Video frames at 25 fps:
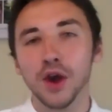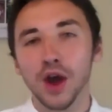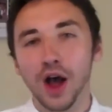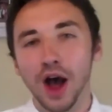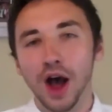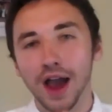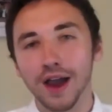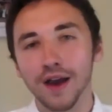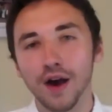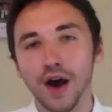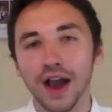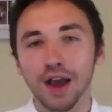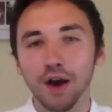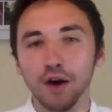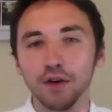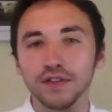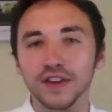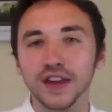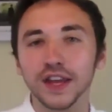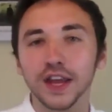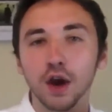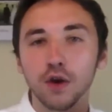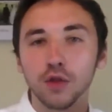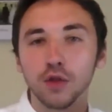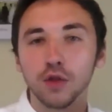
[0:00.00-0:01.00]
I
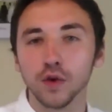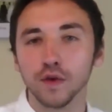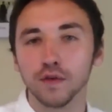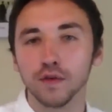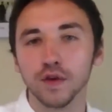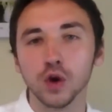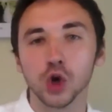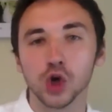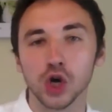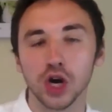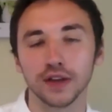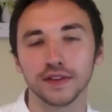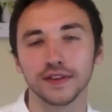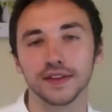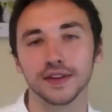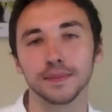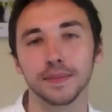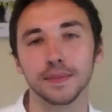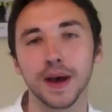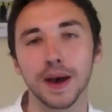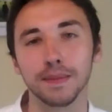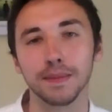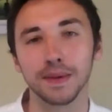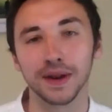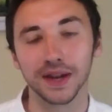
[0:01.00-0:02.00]
often go through a few chunks of the
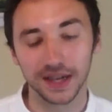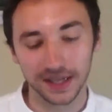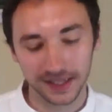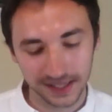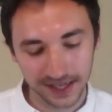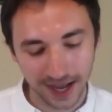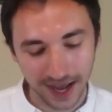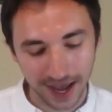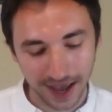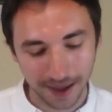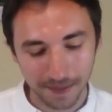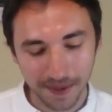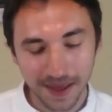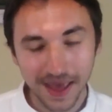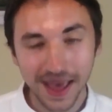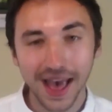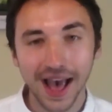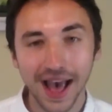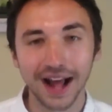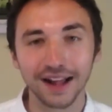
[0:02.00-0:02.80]
Bible at a time.